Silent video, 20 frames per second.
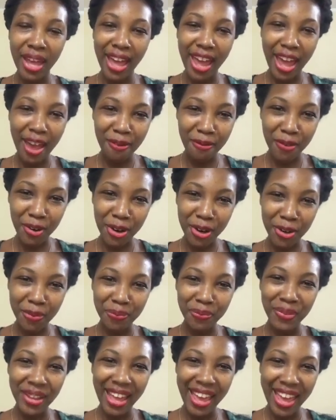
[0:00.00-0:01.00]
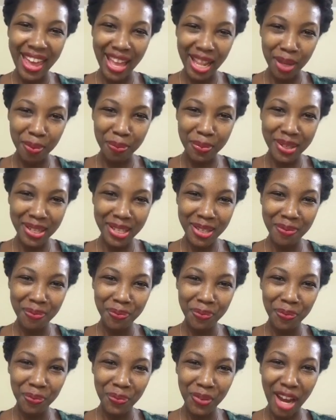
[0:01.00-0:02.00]
ever helps.
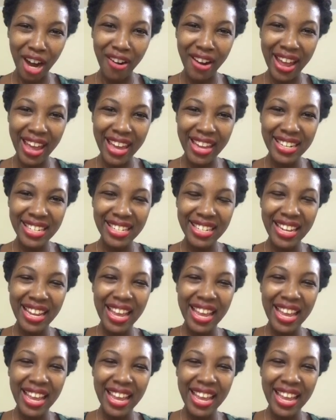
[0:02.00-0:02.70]
All right?